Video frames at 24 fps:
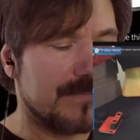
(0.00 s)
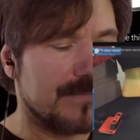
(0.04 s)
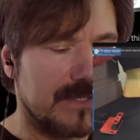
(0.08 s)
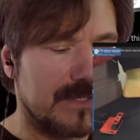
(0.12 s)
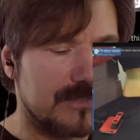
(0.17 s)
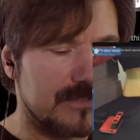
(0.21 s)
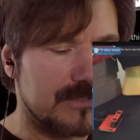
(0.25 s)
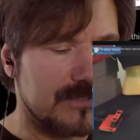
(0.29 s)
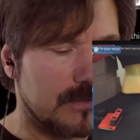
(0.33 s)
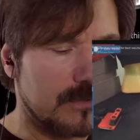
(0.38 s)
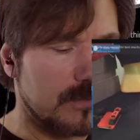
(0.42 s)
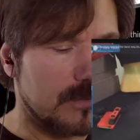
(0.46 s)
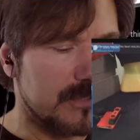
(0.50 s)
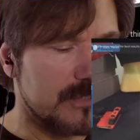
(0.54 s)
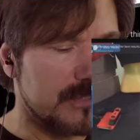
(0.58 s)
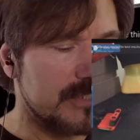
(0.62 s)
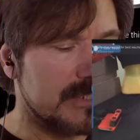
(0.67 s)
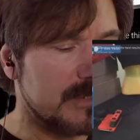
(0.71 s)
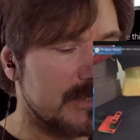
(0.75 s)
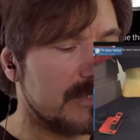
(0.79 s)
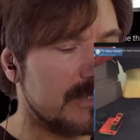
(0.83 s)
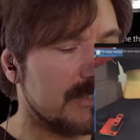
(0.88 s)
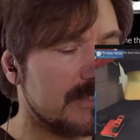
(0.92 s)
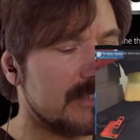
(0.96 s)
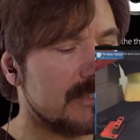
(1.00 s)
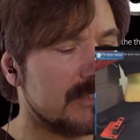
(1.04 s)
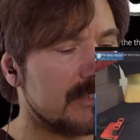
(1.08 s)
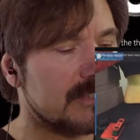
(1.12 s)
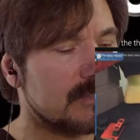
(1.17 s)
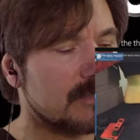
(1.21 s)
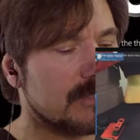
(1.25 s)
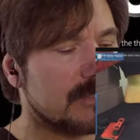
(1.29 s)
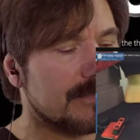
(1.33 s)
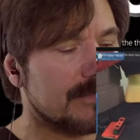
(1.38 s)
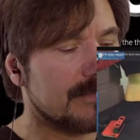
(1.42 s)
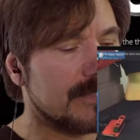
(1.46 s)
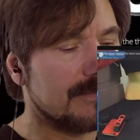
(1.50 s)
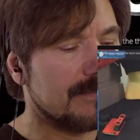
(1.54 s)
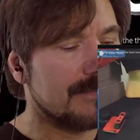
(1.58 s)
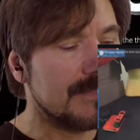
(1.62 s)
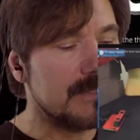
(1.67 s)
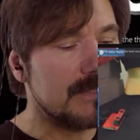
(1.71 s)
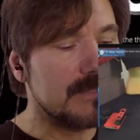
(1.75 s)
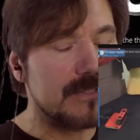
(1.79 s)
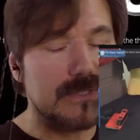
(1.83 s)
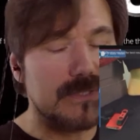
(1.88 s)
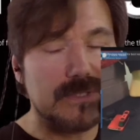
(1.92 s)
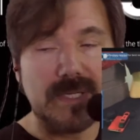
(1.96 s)
So we'll see what's in store for the
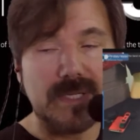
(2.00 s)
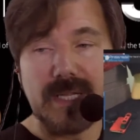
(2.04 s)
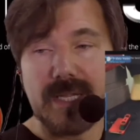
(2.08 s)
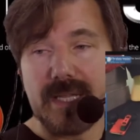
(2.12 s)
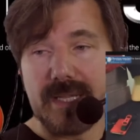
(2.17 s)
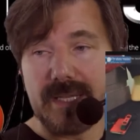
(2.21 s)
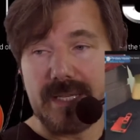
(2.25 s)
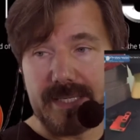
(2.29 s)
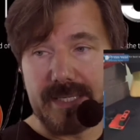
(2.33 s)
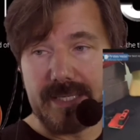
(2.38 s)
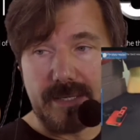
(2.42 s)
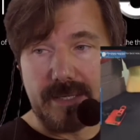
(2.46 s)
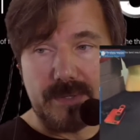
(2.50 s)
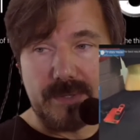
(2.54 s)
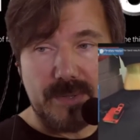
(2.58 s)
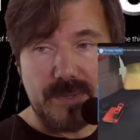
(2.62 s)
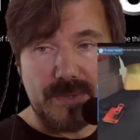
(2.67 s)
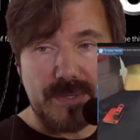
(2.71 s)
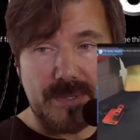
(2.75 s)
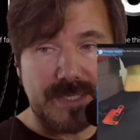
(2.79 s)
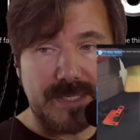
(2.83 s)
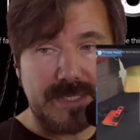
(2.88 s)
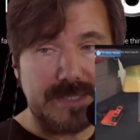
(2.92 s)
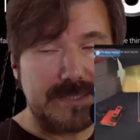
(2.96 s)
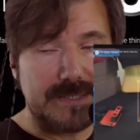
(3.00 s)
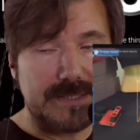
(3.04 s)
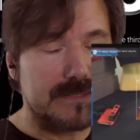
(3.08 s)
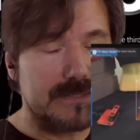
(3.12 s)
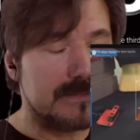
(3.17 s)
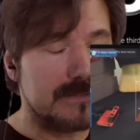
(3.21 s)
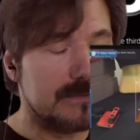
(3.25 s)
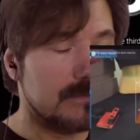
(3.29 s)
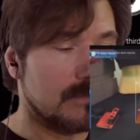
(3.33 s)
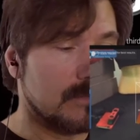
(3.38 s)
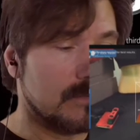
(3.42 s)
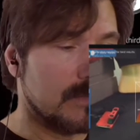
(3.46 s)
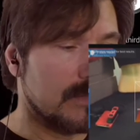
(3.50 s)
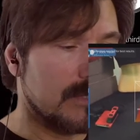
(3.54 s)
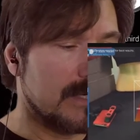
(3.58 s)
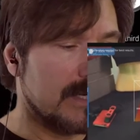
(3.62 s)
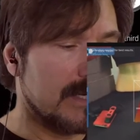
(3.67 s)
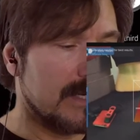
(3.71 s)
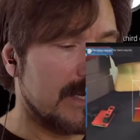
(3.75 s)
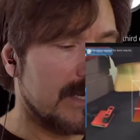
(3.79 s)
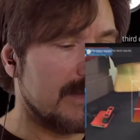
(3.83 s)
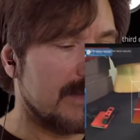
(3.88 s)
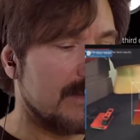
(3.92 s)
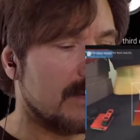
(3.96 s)
future. The other thing is we're in
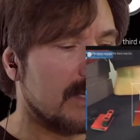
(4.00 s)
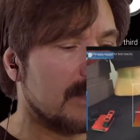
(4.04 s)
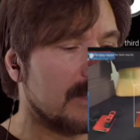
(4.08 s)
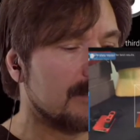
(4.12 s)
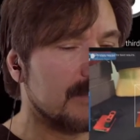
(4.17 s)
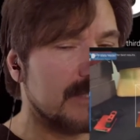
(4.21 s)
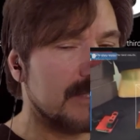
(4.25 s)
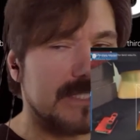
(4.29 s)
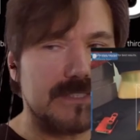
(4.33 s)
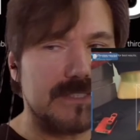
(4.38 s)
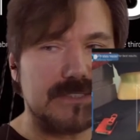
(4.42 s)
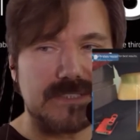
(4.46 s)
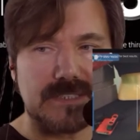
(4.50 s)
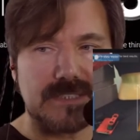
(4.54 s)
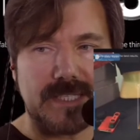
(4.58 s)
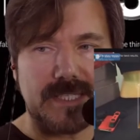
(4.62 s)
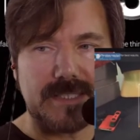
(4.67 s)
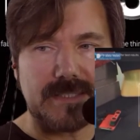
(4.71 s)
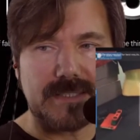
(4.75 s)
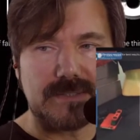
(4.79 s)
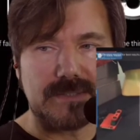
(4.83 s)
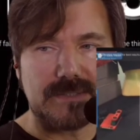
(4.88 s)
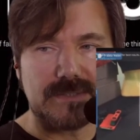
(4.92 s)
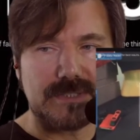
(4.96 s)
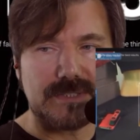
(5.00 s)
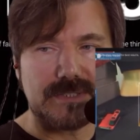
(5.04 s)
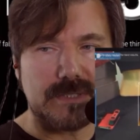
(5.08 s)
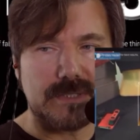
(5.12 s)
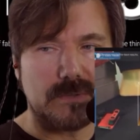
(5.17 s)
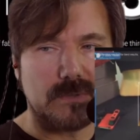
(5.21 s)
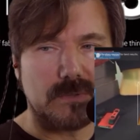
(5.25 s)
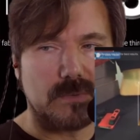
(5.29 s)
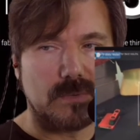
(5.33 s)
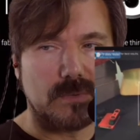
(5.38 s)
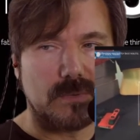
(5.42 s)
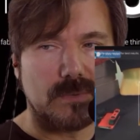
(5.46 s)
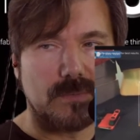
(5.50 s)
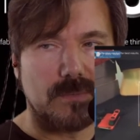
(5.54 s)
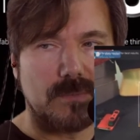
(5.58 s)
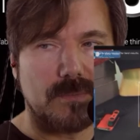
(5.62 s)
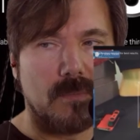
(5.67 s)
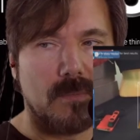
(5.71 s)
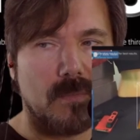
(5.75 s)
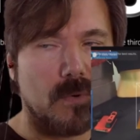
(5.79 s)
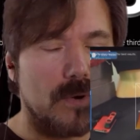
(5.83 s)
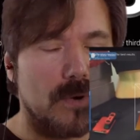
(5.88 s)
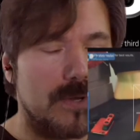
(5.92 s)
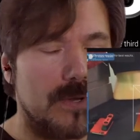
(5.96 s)
another update cycle, so
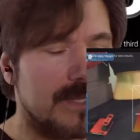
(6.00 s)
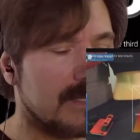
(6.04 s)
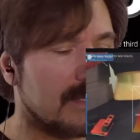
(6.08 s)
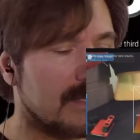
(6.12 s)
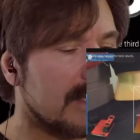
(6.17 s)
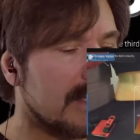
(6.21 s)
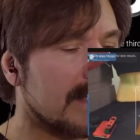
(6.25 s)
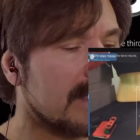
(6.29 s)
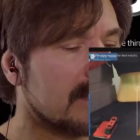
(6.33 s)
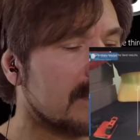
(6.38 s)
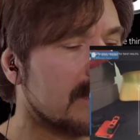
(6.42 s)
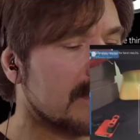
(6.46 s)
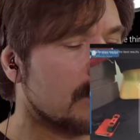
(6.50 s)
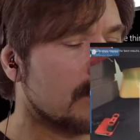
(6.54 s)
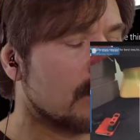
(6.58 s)
more than likely